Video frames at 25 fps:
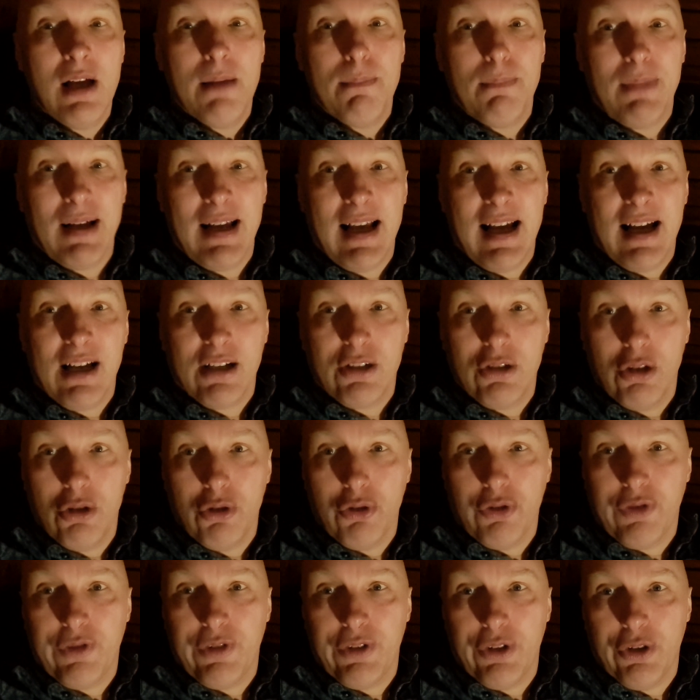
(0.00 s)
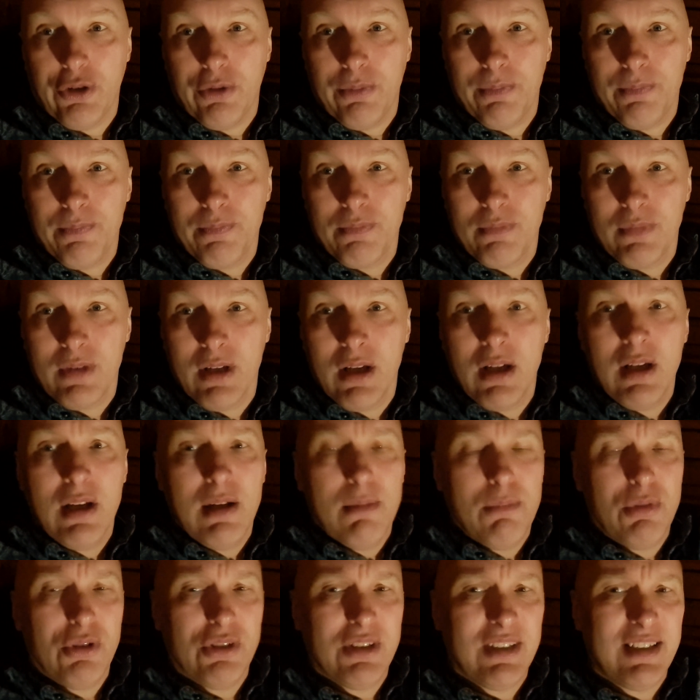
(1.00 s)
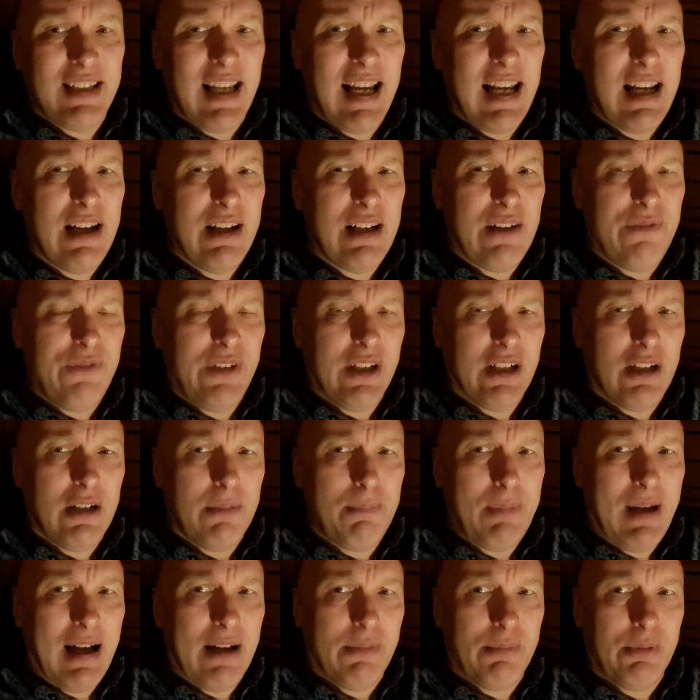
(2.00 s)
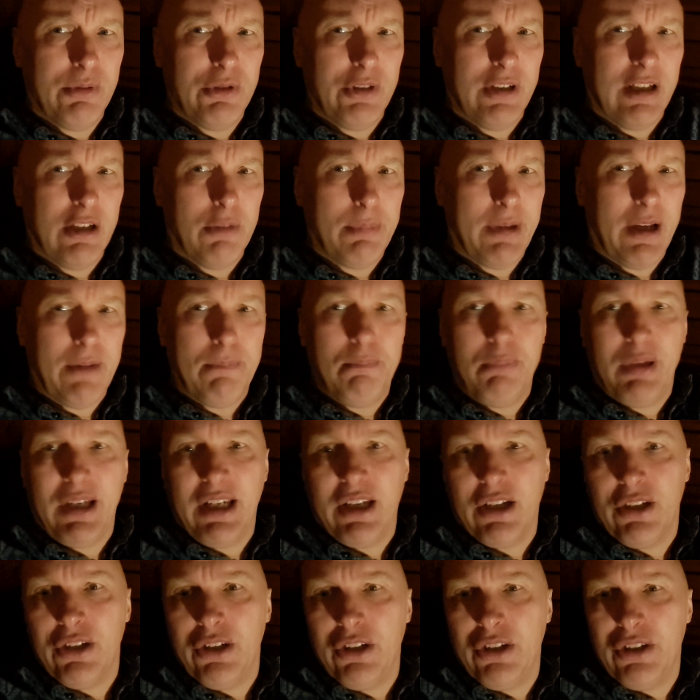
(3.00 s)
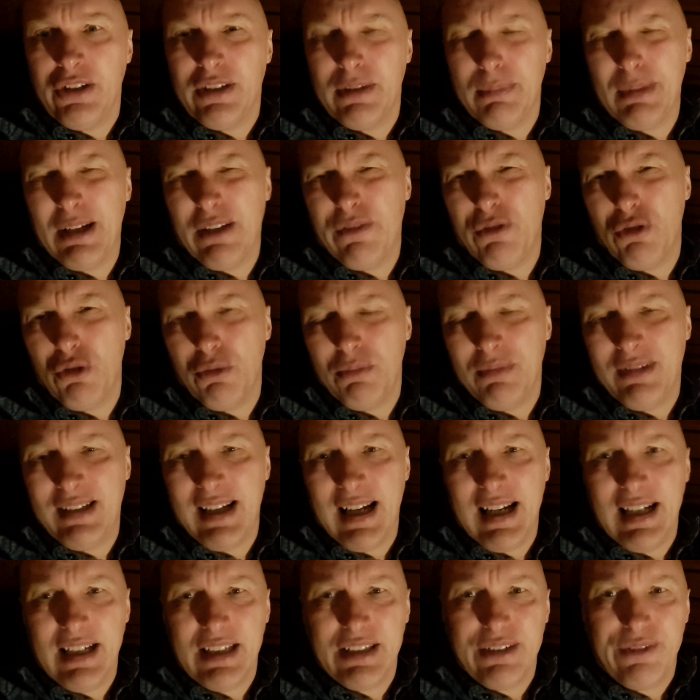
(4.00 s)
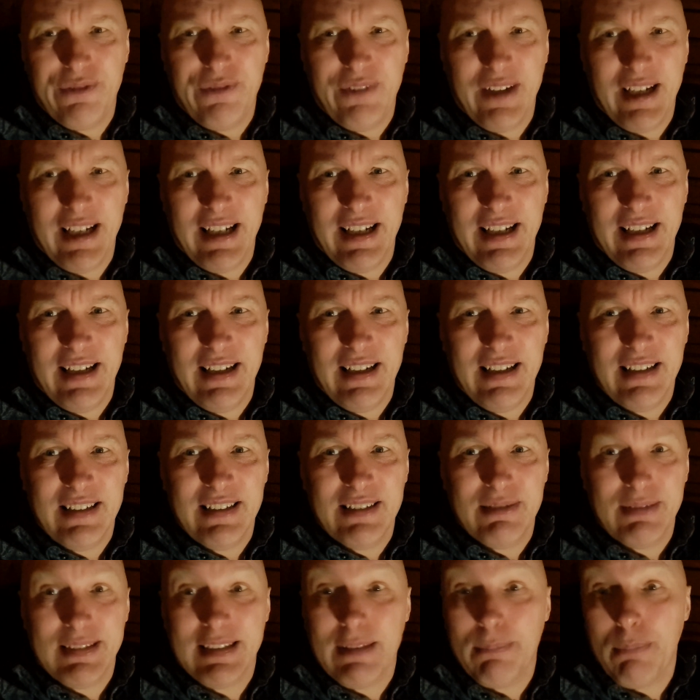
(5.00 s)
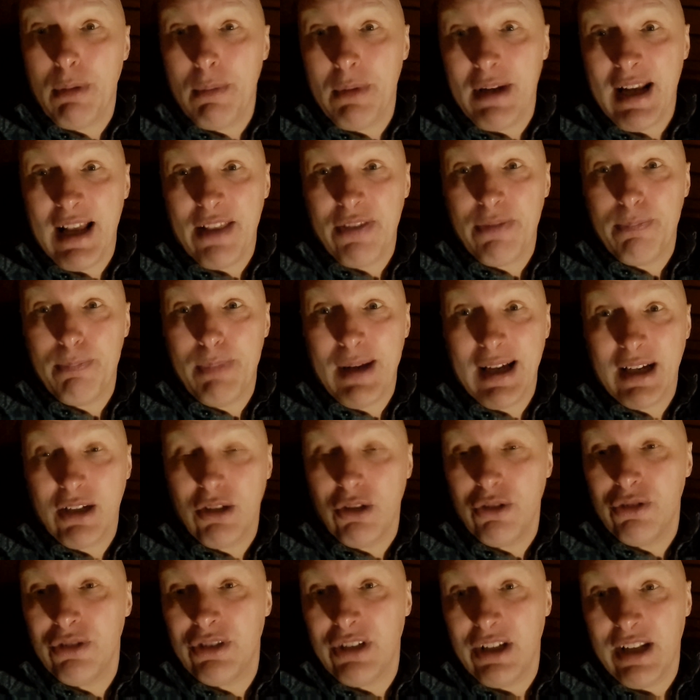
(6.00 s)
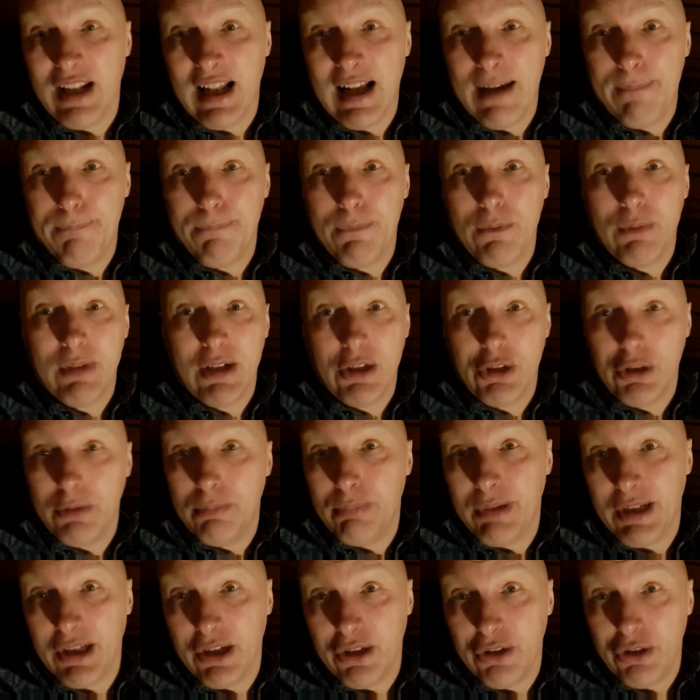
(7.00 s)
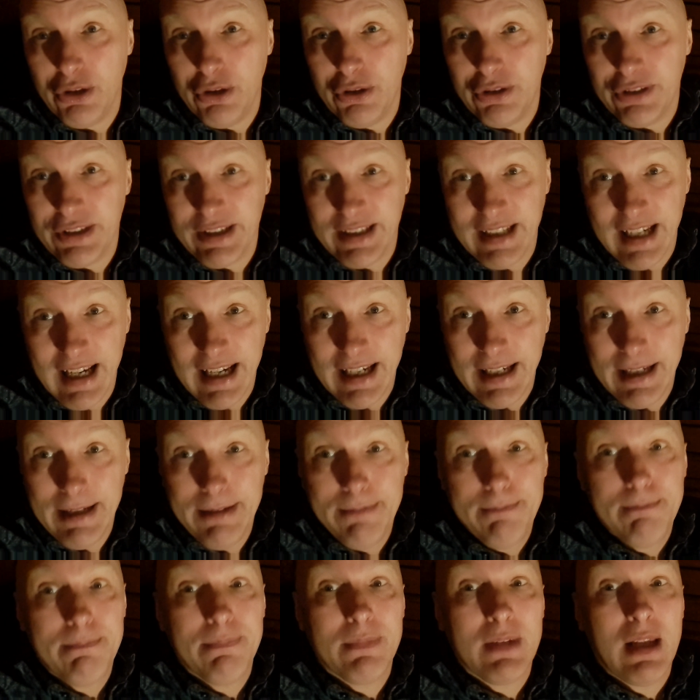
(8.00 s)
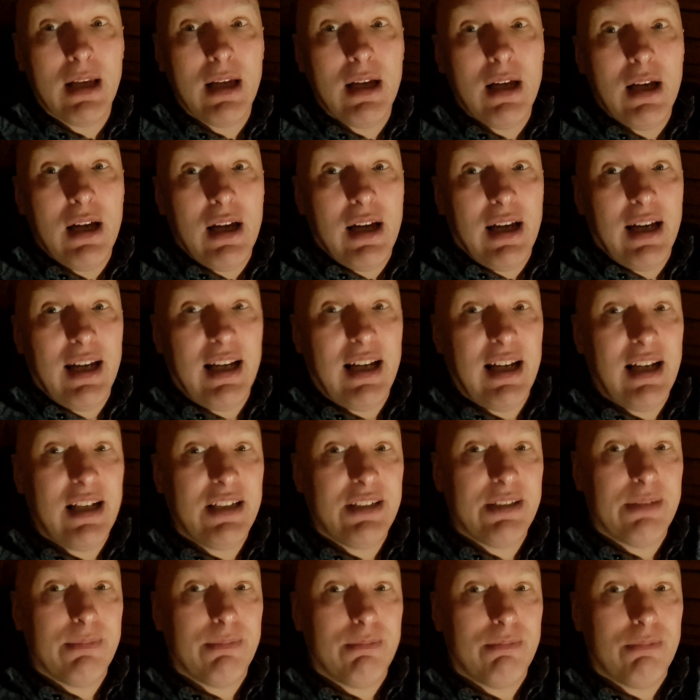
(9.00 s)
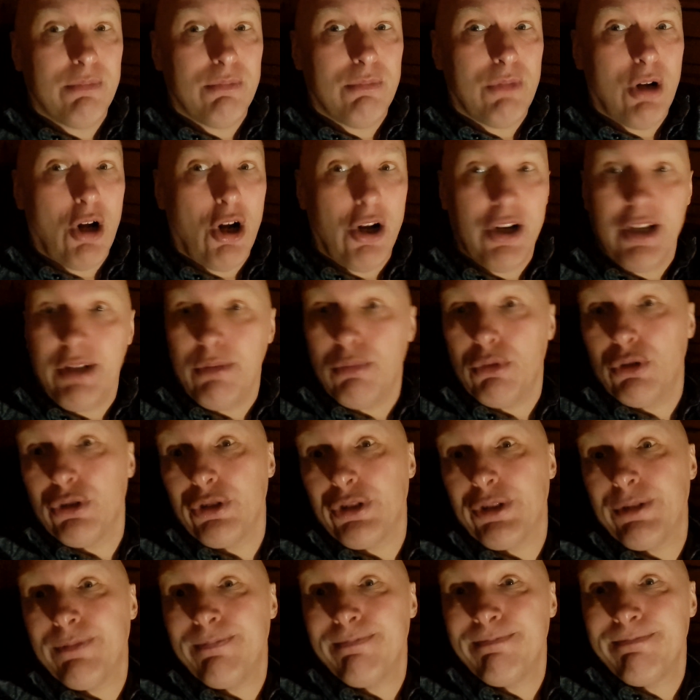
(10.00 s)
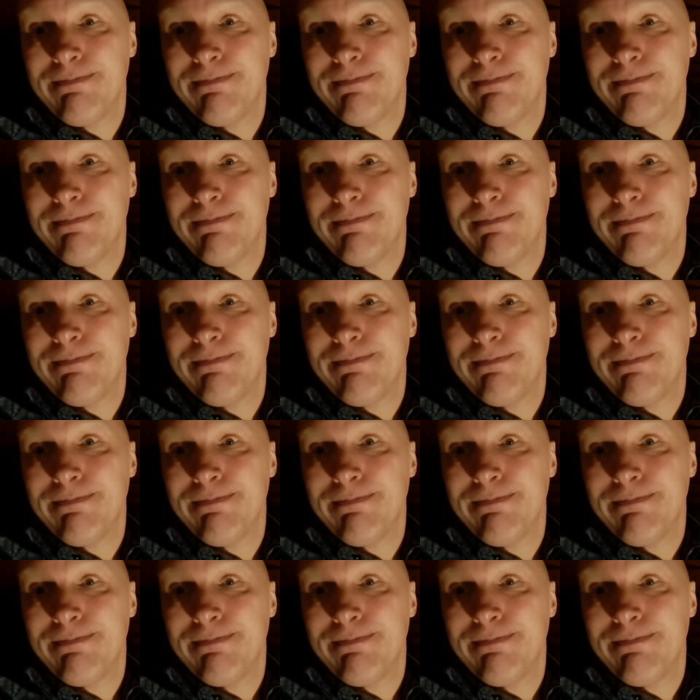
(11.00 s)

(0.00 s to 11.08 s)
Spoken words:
My heart goes for them. But today I figured about doing a little bit of Peter News, a bit of updates of things, which I'll probably add back onto that when I do Peter News again, is Hollywood.